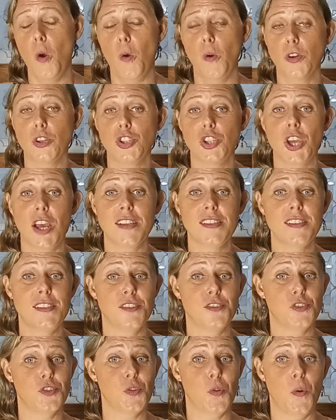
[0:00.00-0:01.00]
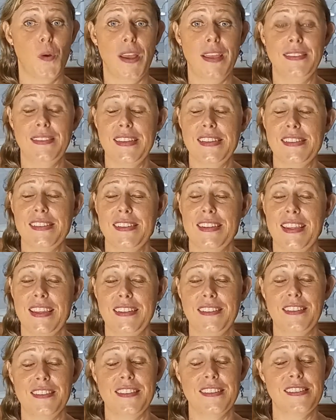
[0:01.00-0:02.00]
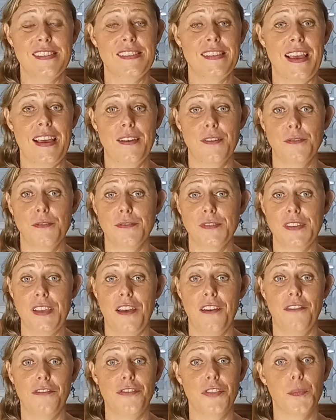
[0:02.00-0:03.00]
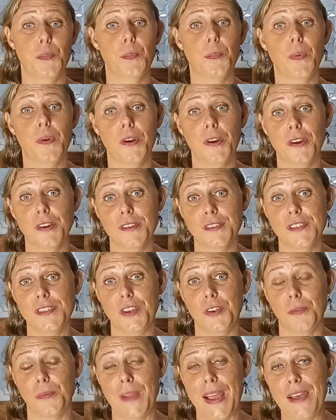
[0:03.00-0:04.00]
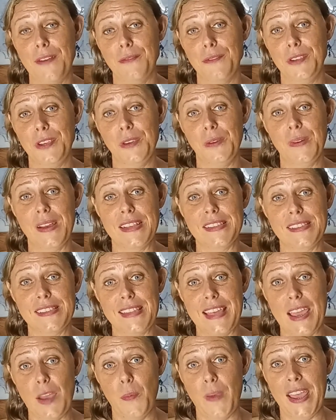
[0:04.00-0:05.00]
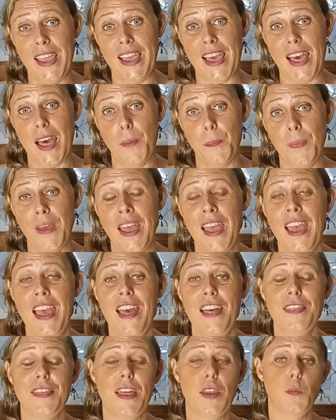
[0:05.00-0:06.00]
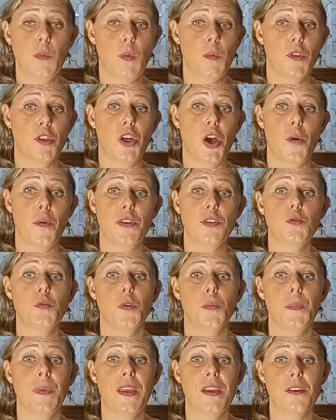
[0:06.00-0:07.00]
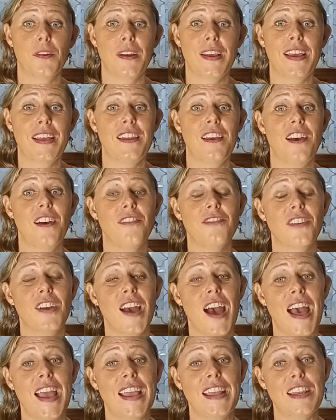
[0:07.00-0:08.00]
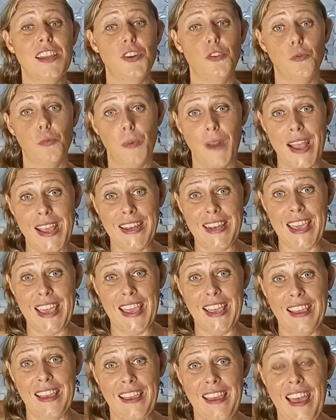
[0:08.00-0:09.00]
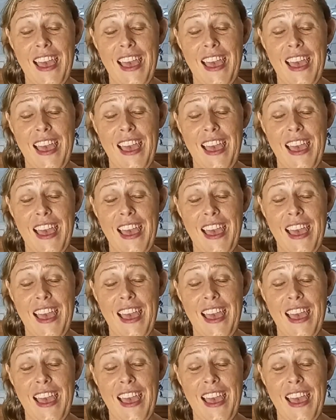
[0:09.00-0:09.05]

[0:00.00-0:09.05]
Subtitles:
or just enjoy listening to the sounds of the birds around you as they wake up. Then we will go into a period of guided writing.